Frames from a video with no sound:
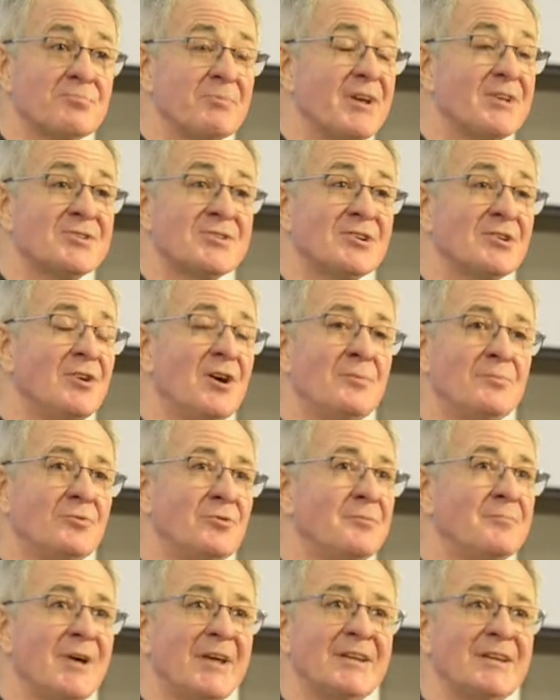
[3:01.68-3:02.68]
raised a lot more
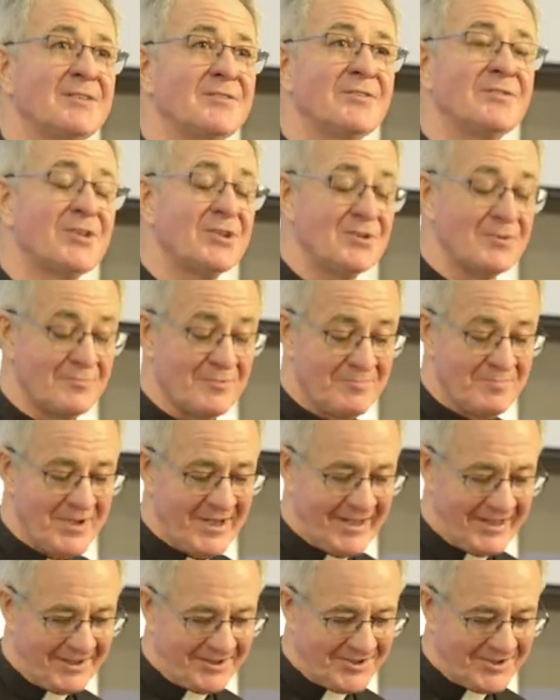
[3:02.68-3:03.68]
money than the human
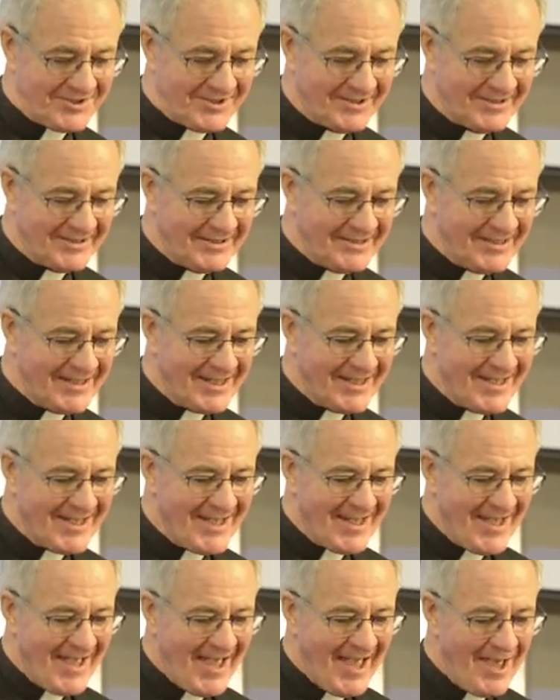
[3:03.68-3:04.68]
beings.
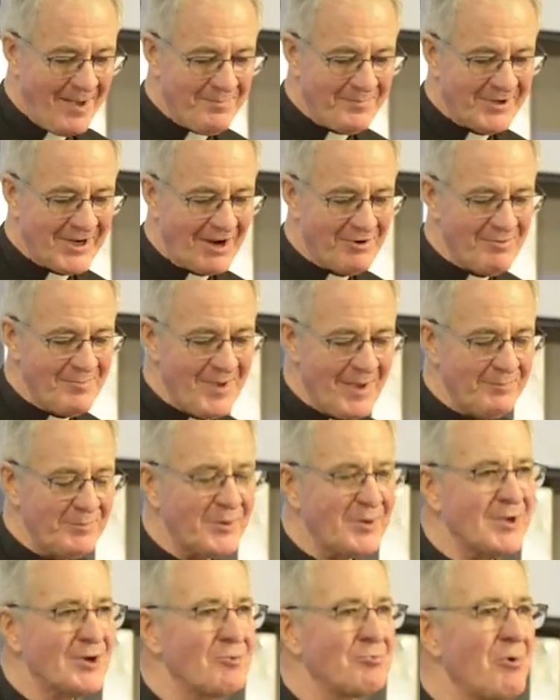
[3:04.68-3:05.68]
But I remember
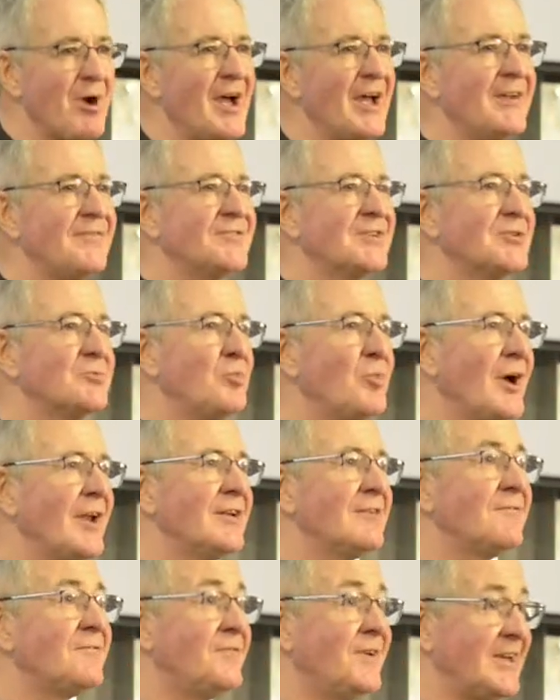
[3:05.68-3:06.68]
we arrived at one
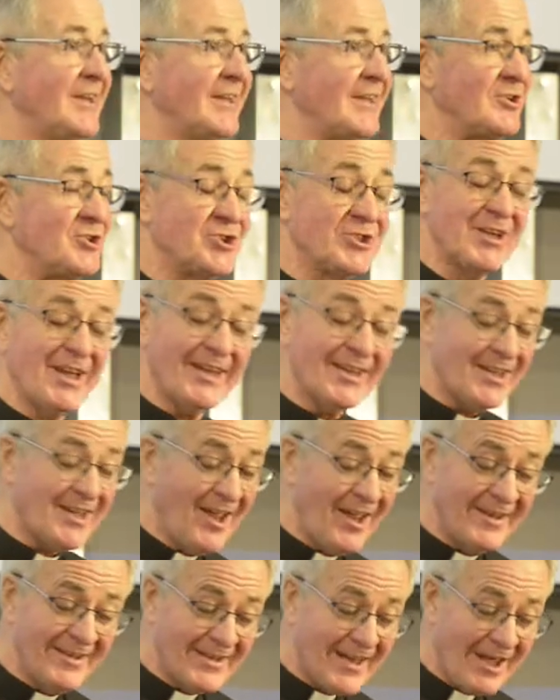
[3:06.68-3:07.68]
village, and I
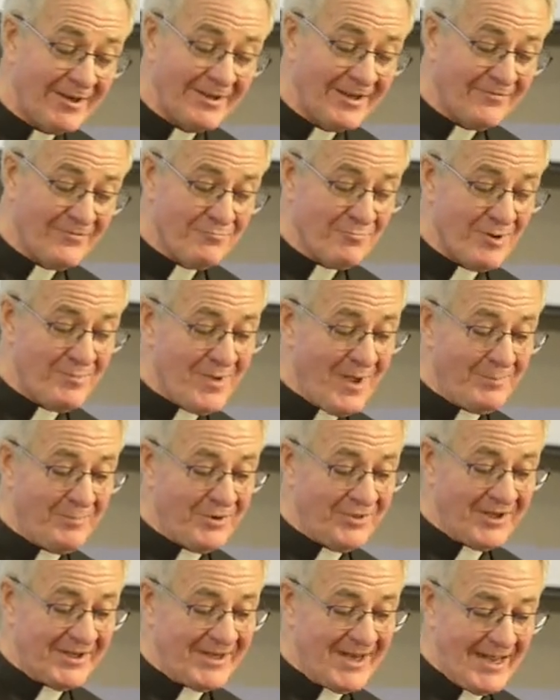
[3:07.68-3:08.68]
can't now even remember
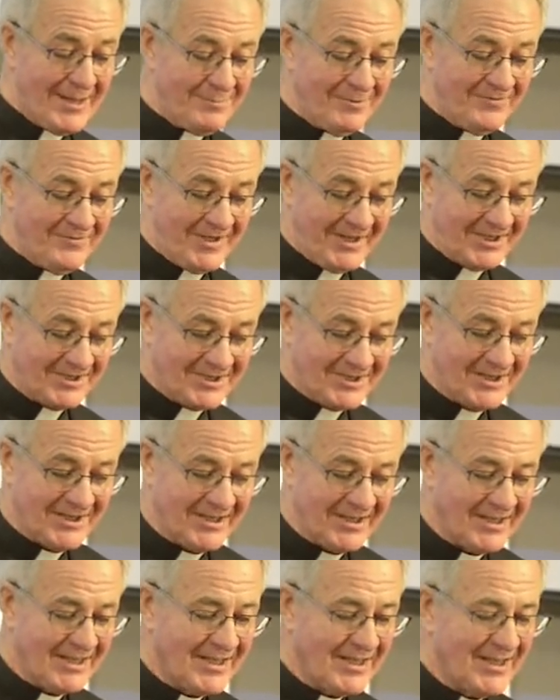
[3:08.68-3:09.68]
the name of it.
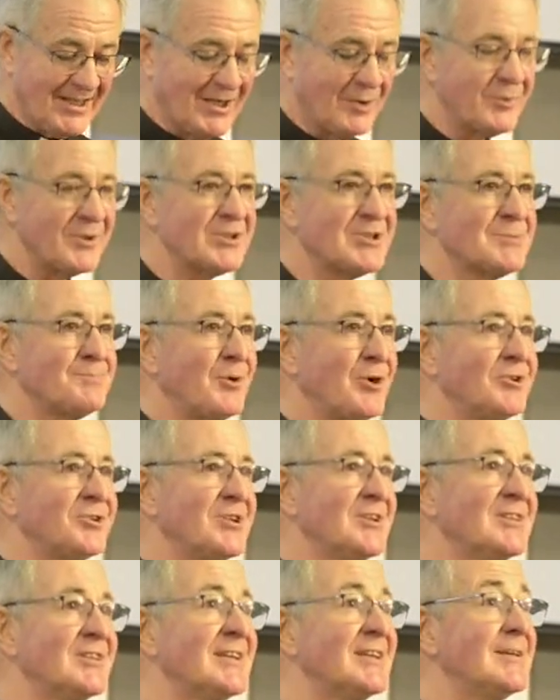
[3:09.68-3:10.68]
We
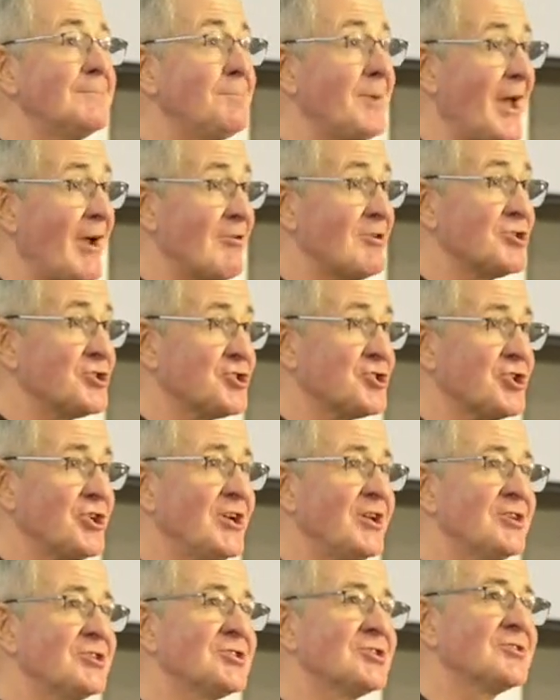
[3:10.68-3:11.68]
spotted the parish
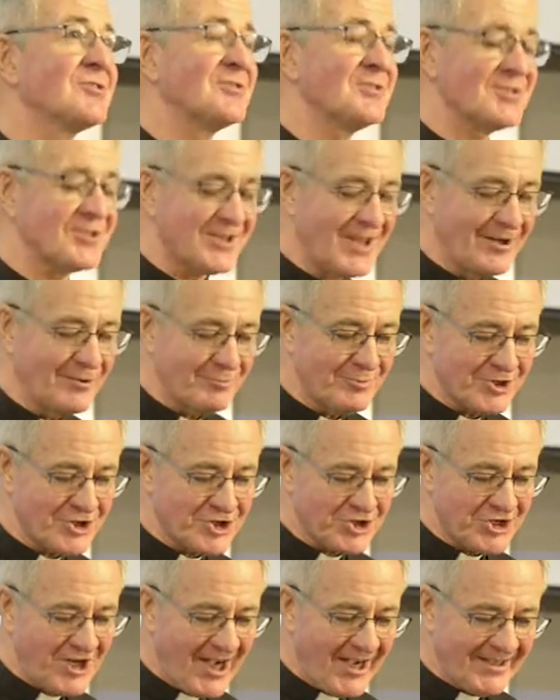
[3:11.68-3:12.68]
church, the sun was
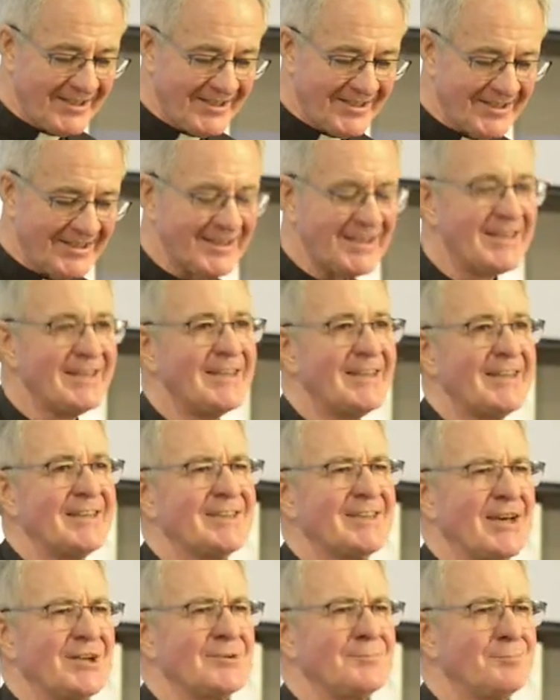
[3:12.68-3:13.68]
shining, it
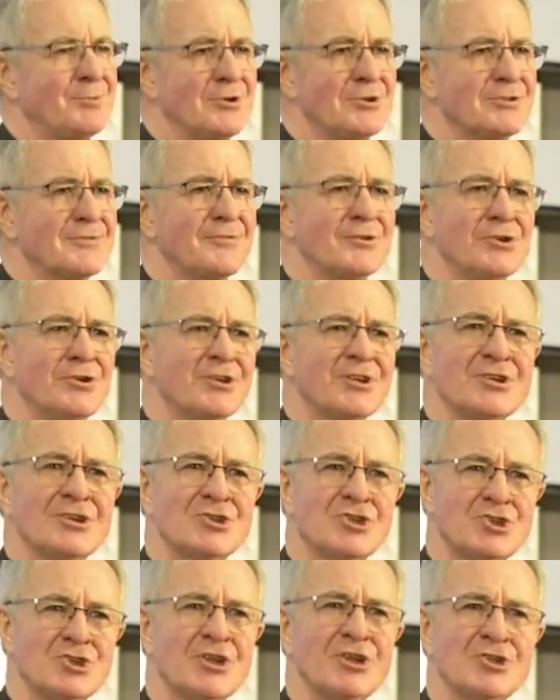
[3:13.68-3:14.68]
had a beautiful looking
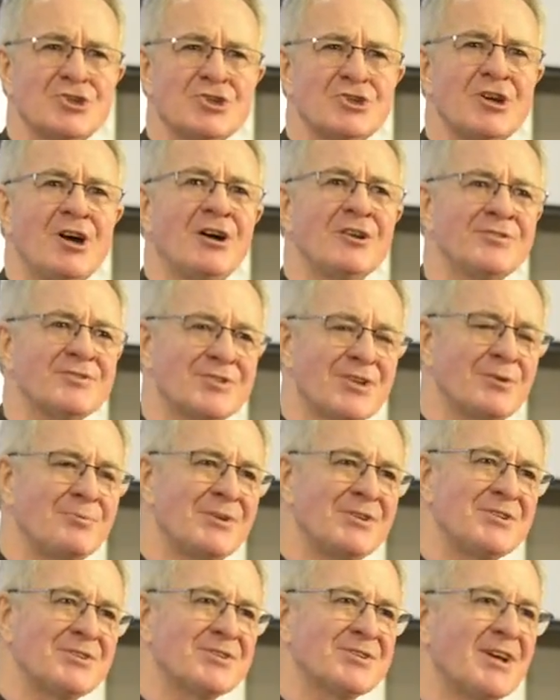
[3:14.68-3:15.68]
churchyard, so we
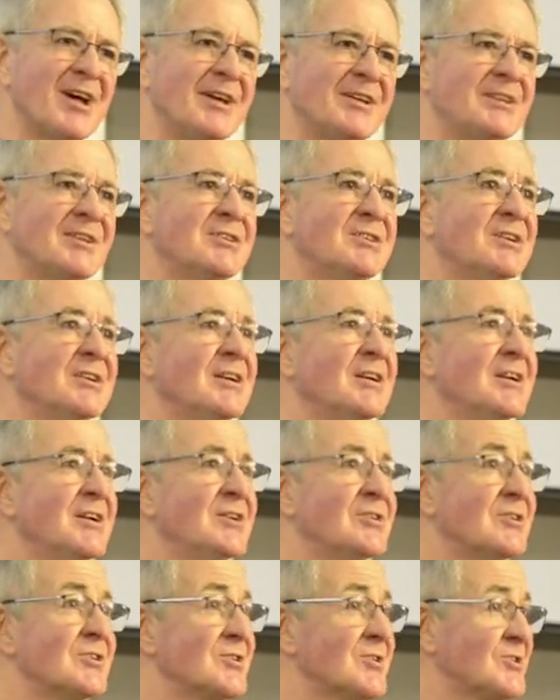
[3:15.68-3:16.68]
decided
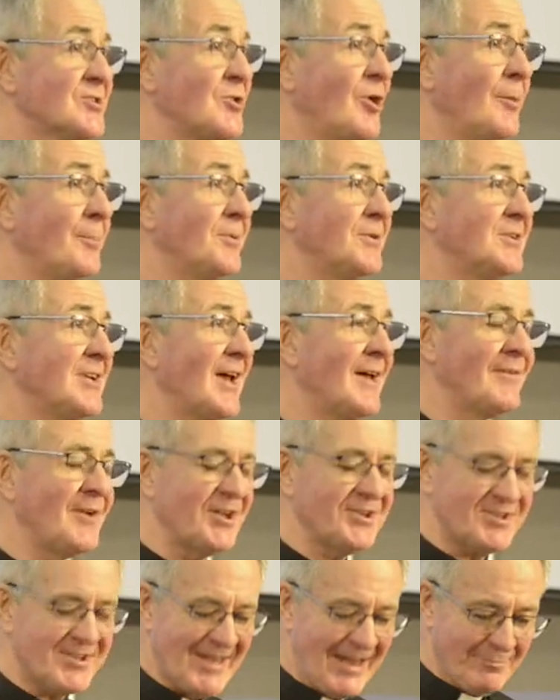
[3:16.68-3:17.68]
to stop and have our
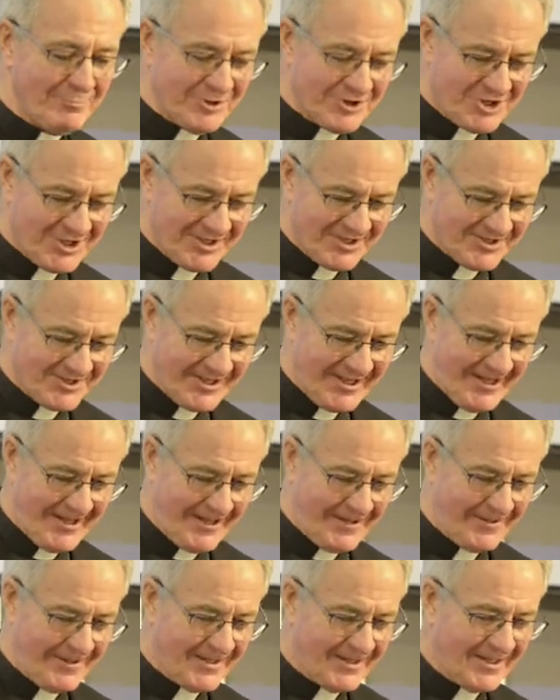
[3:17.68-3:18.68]
sandwiches there.
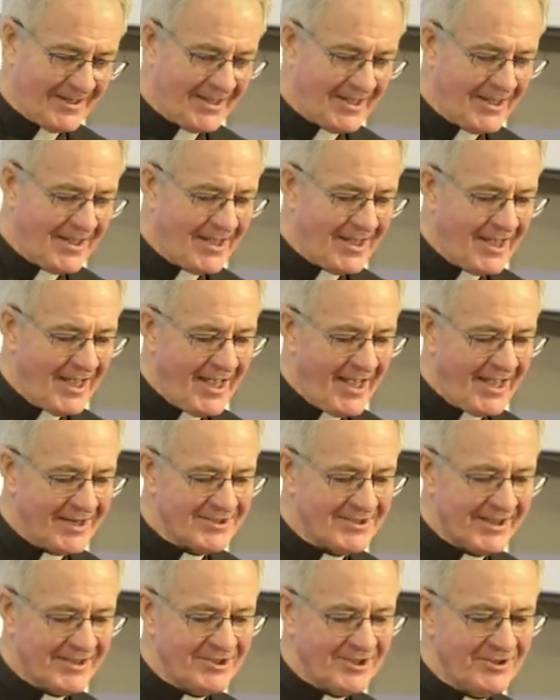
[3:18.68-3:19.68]
And
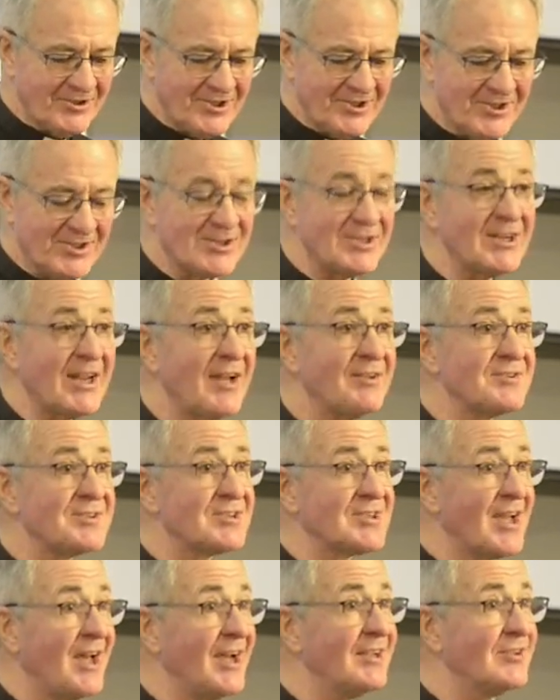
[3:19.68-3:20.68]
I noticed that
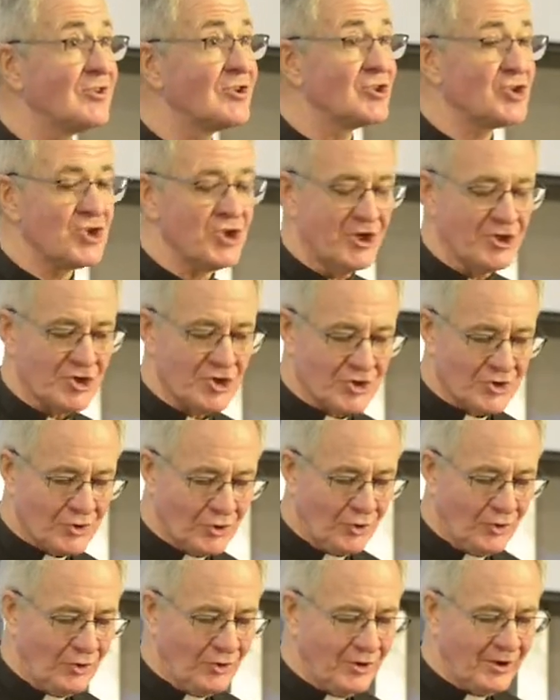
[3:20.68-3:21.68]
outside the church
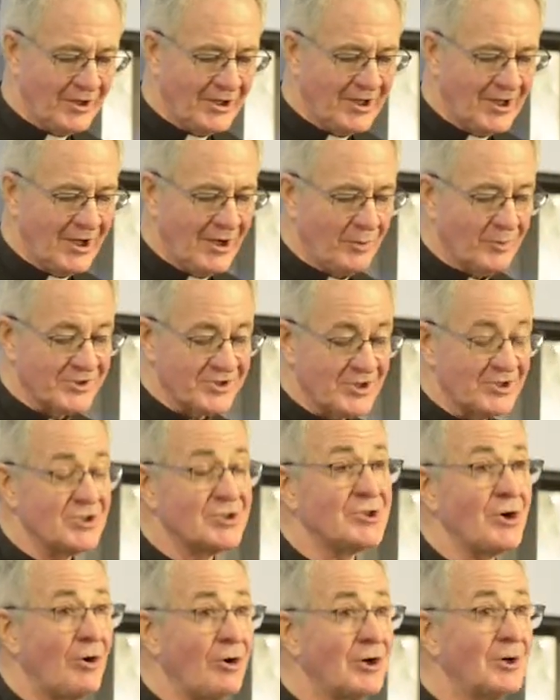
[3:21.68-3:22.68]
door was a
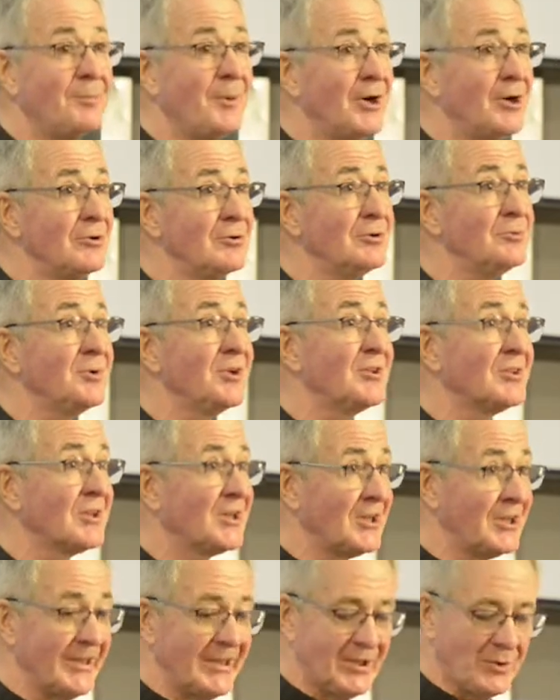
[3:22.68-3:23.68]
dog bowl with
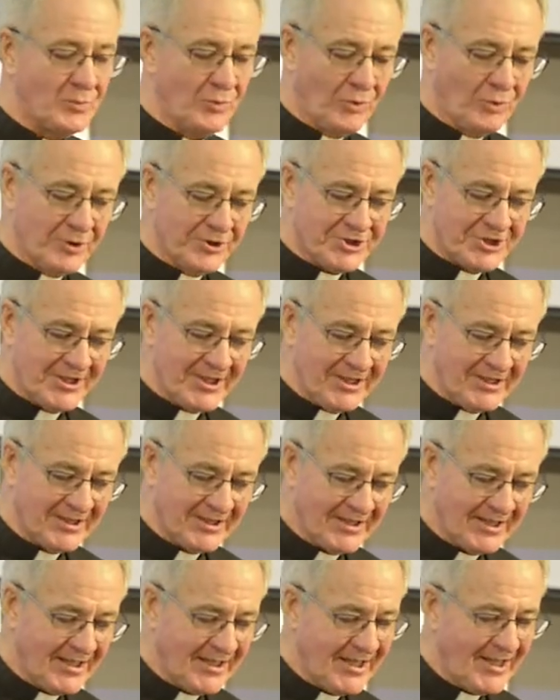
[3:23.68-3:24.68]
clean water,
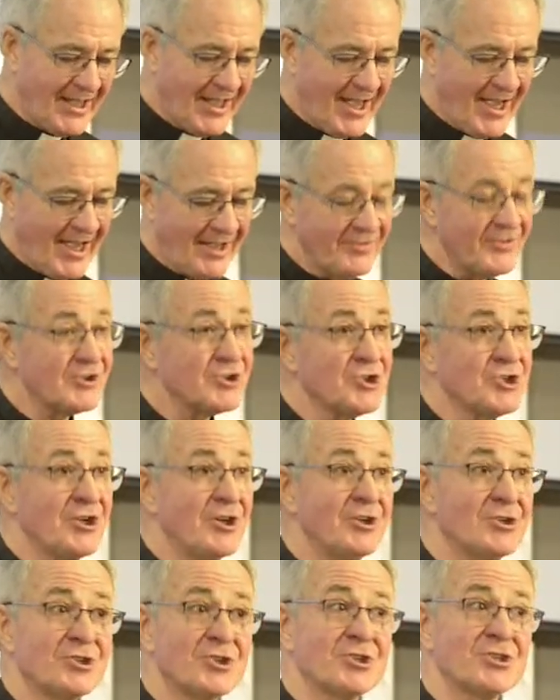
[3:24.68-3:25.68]
and the
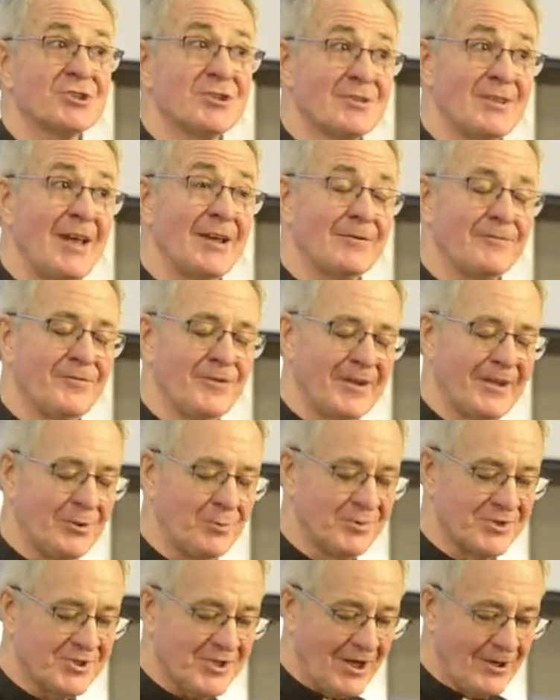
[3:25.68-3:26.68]
church, thankfully,
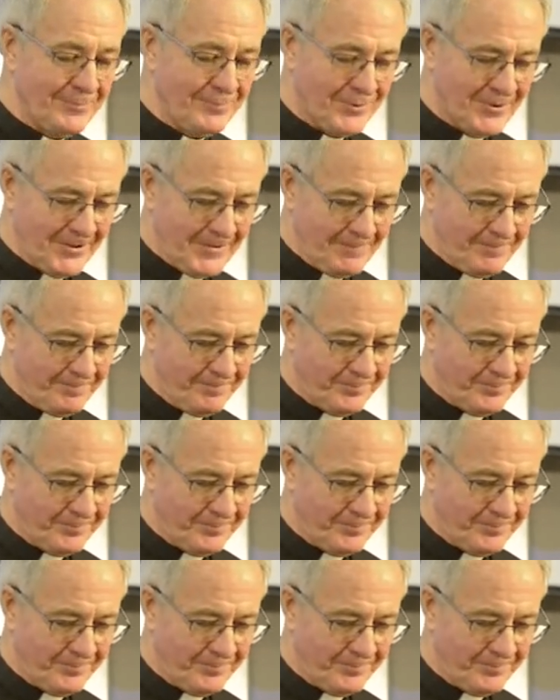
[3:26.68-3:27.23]
was open.